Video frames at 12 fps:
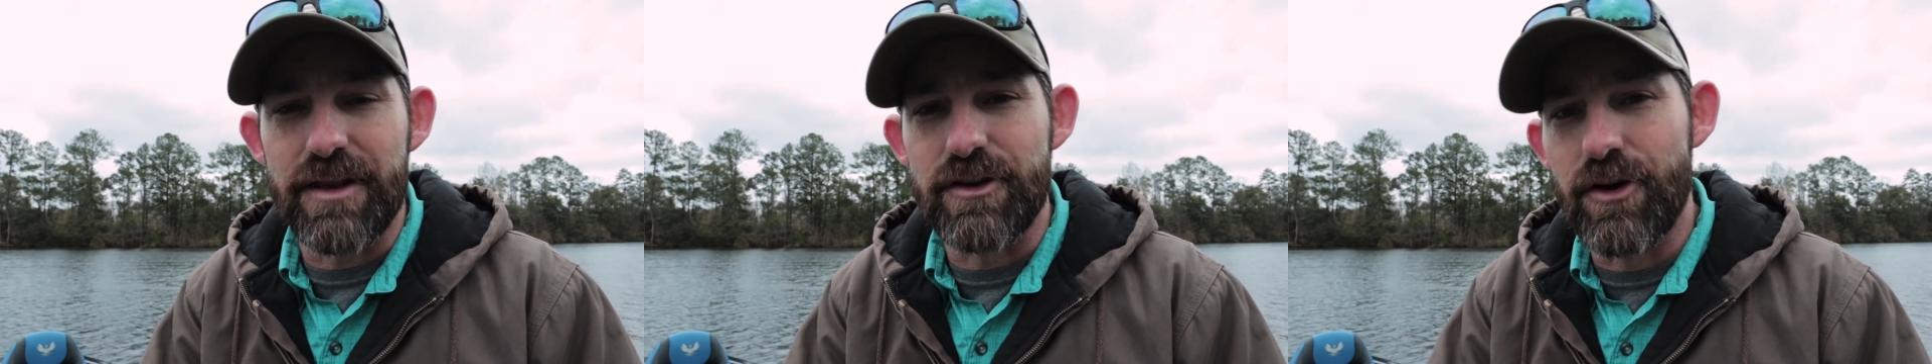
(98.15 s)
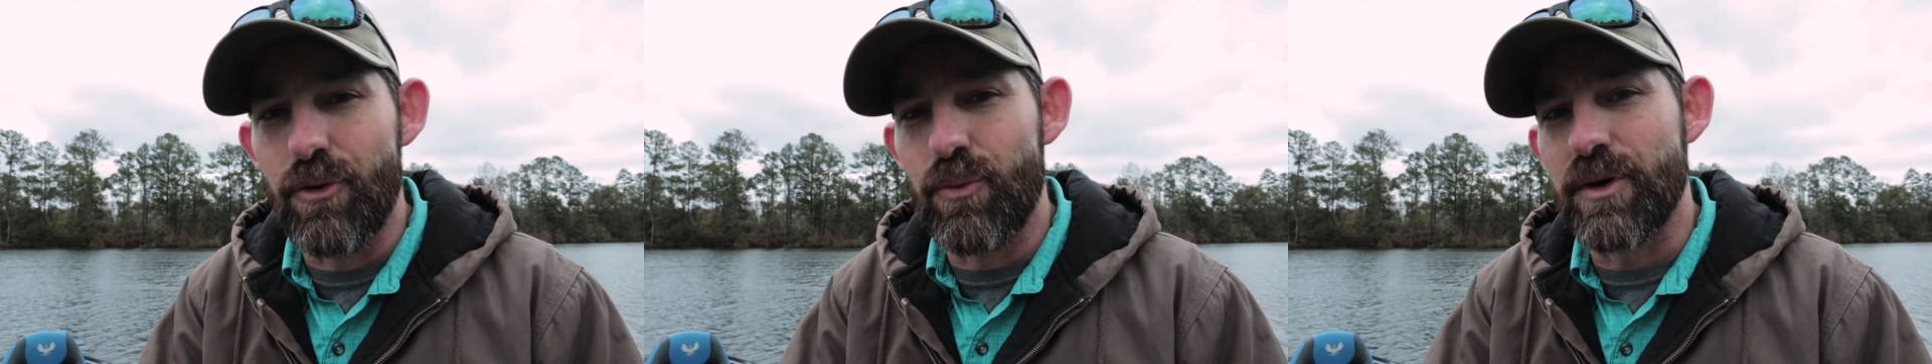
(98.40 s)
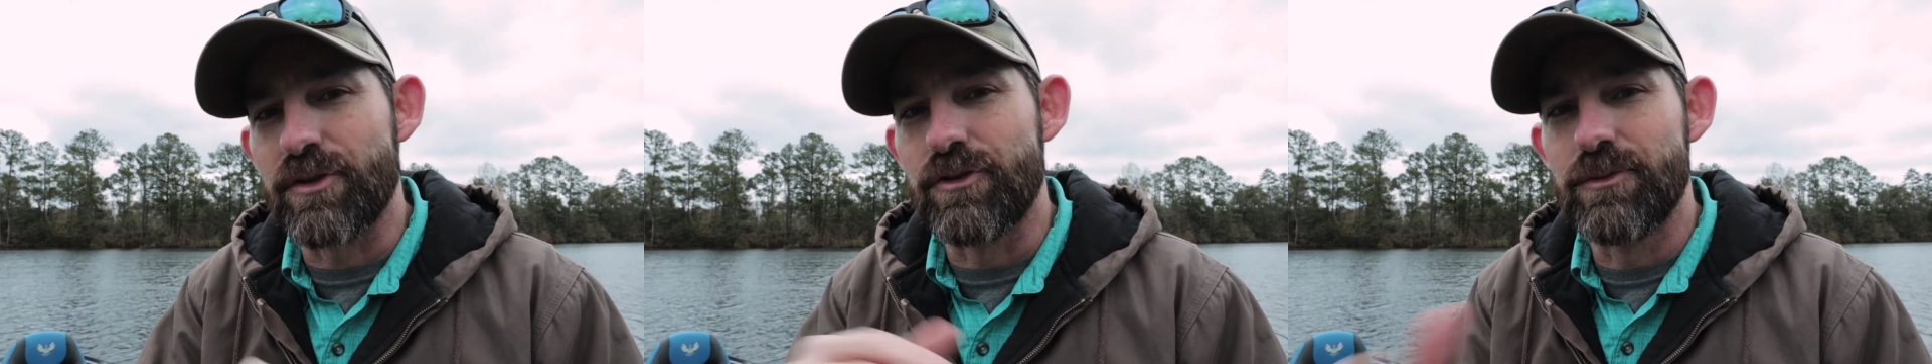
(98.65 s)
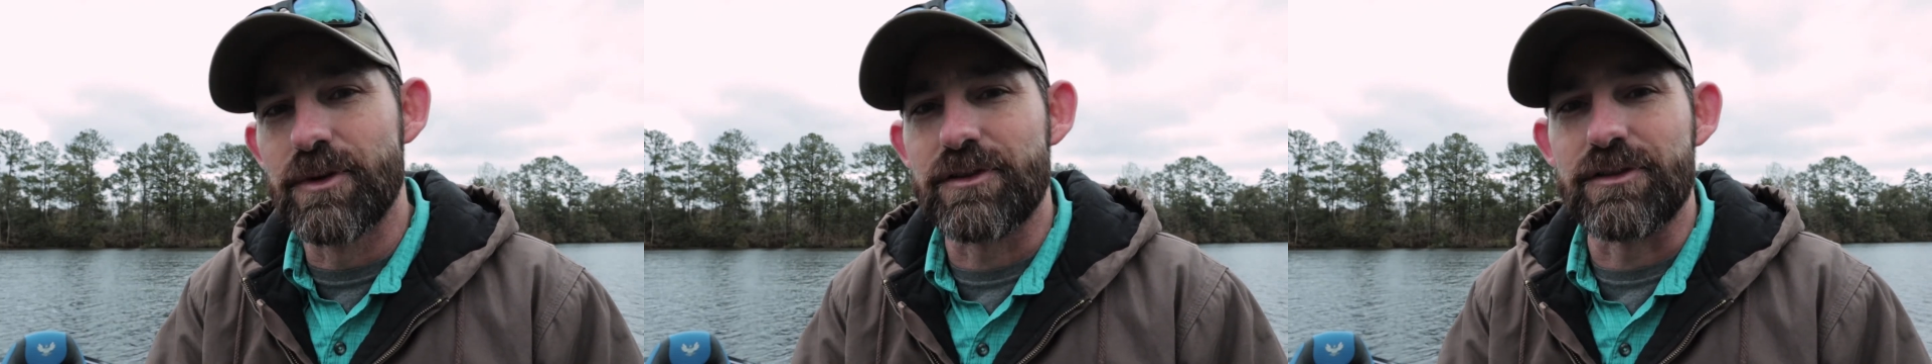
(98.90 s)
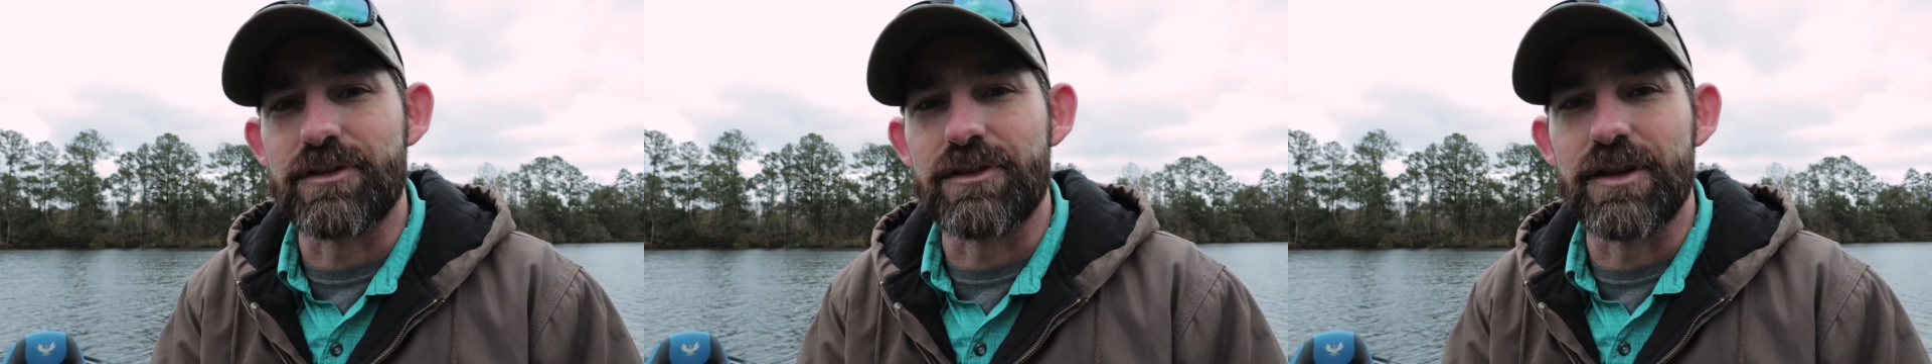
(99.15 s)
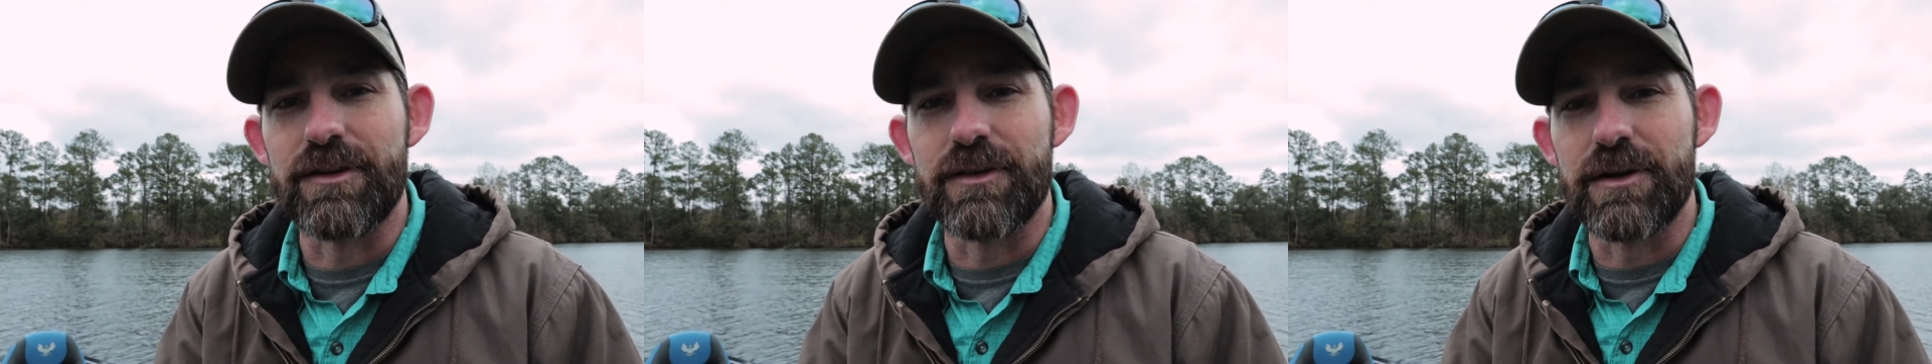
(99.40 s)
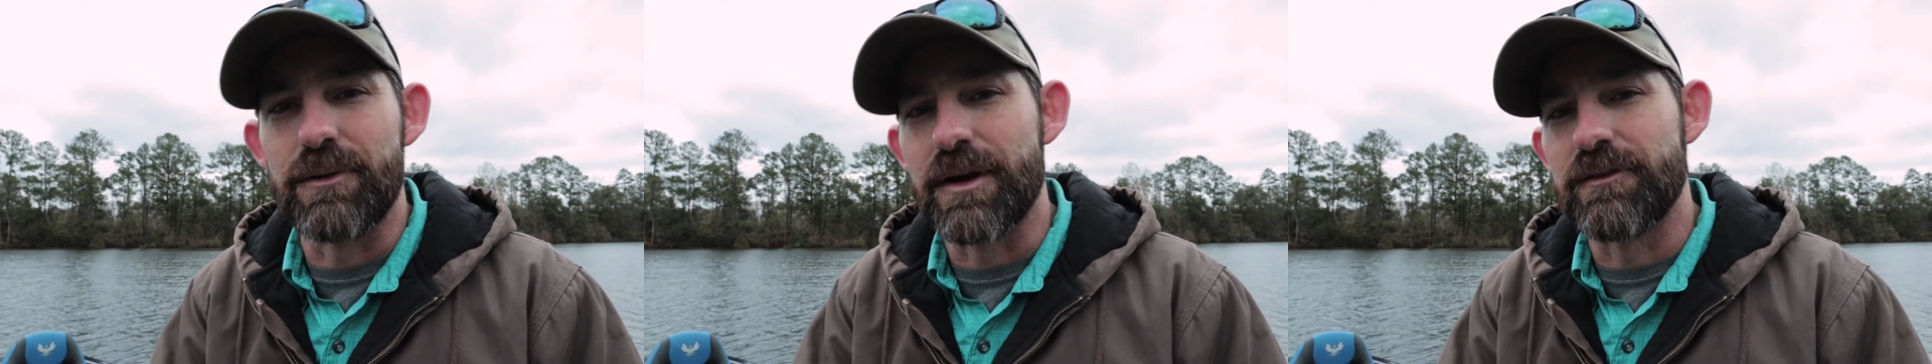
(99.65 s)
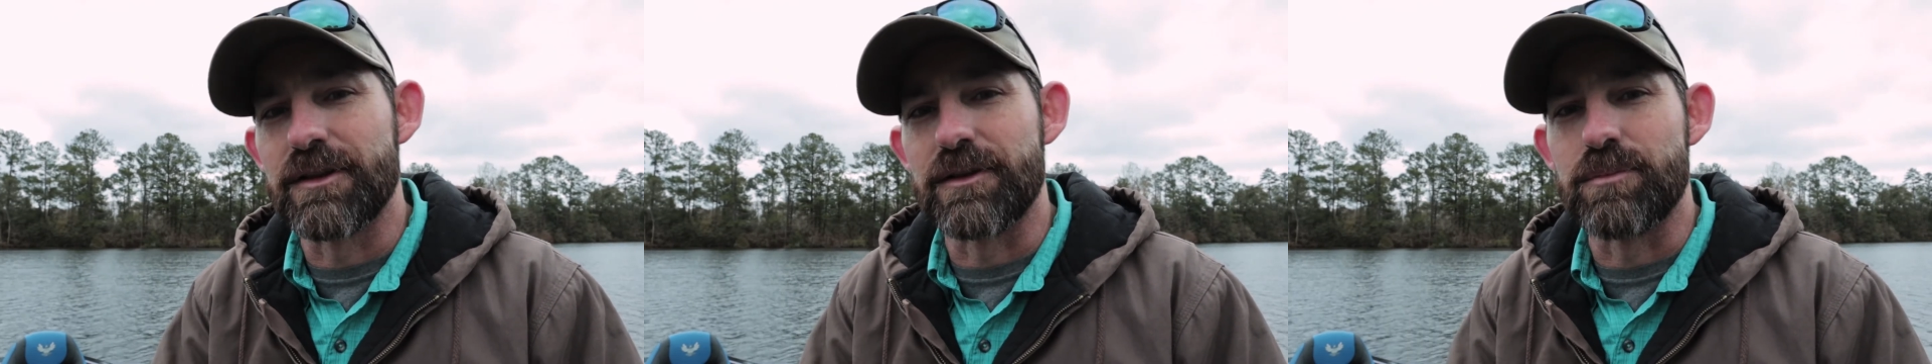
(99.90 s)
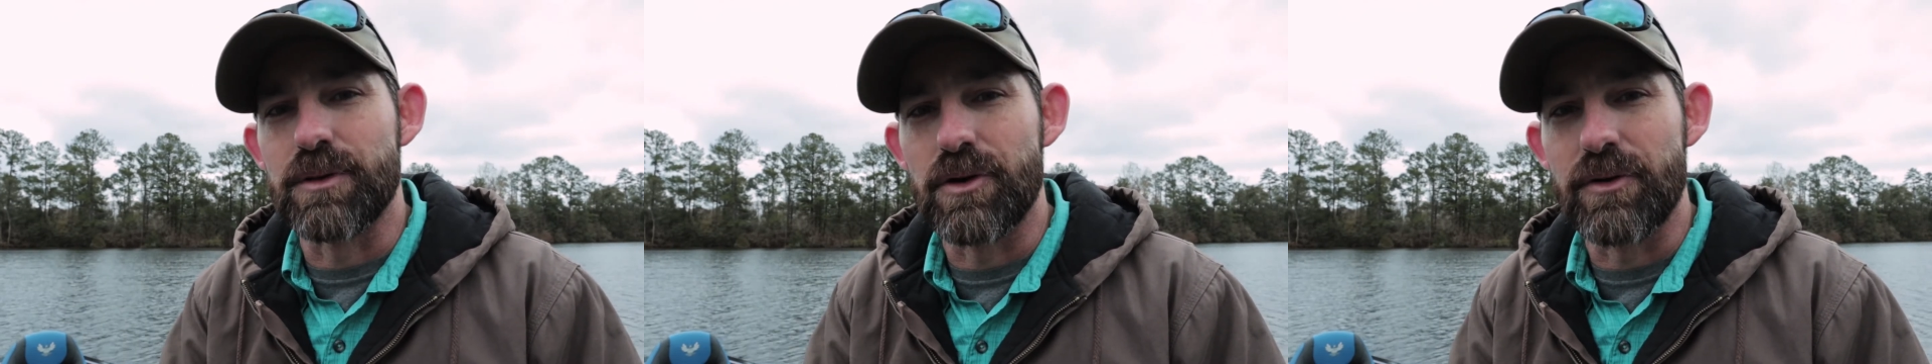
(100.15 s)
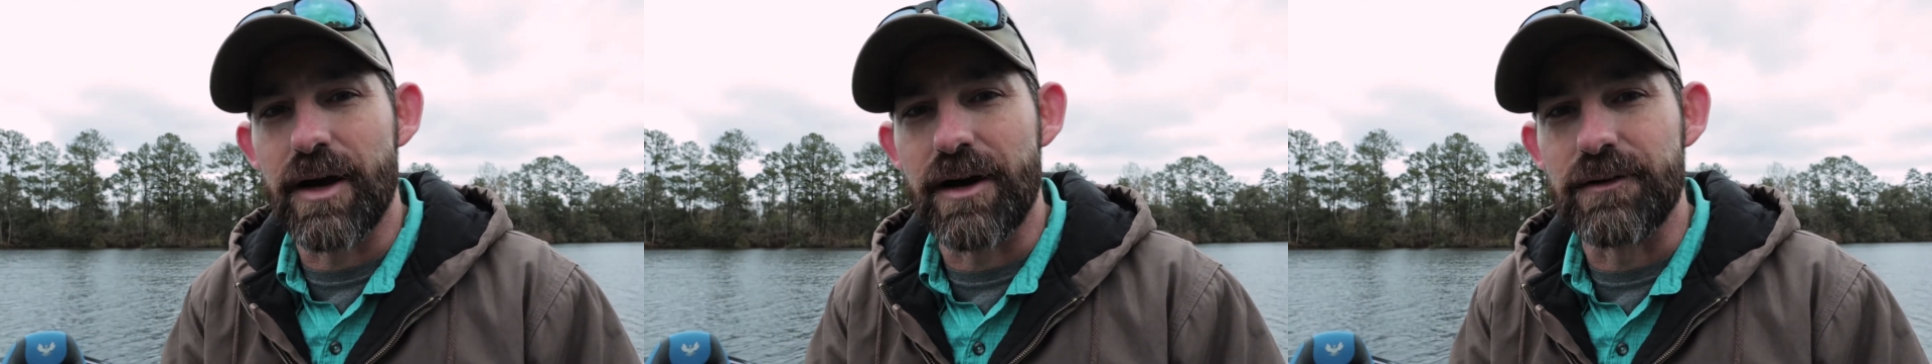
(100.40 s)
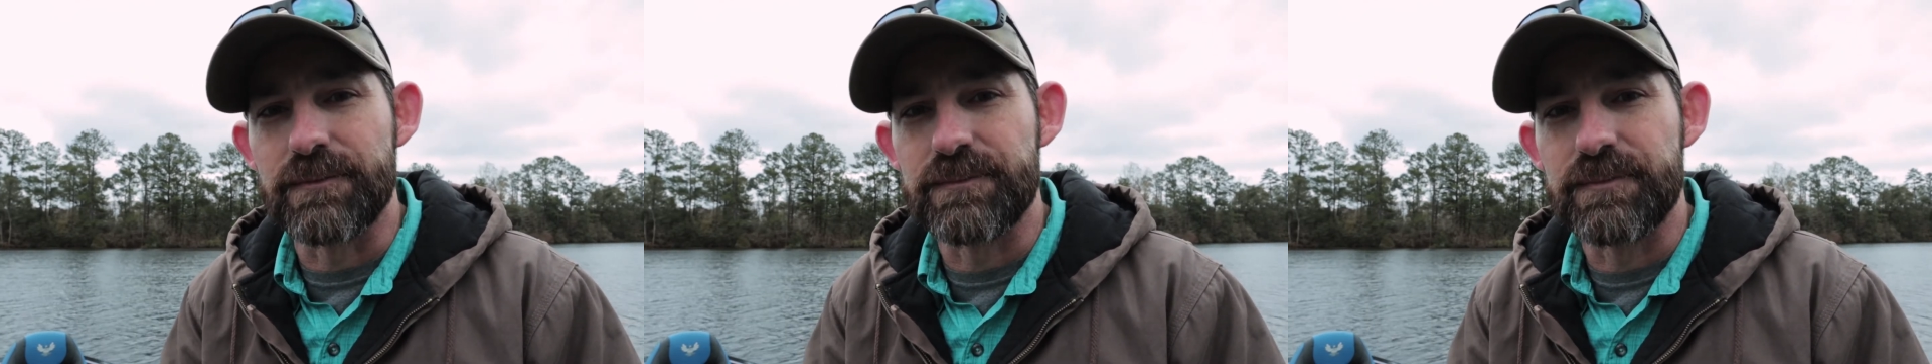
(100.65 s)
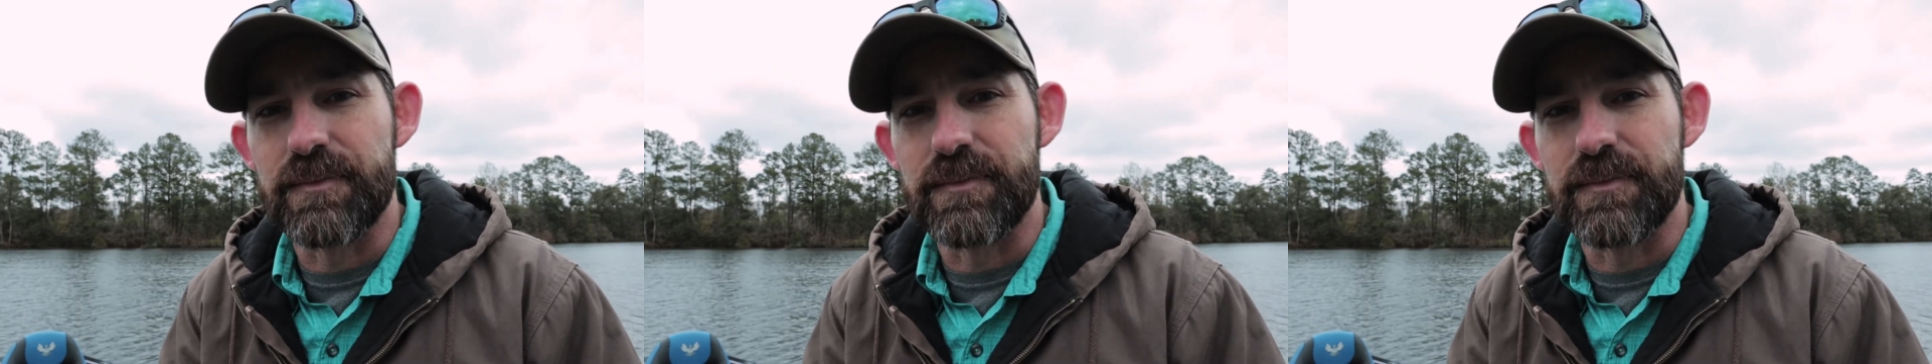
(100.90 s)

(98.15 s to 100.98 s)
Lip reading: You don't want too much sensitivity where everything's blowed out,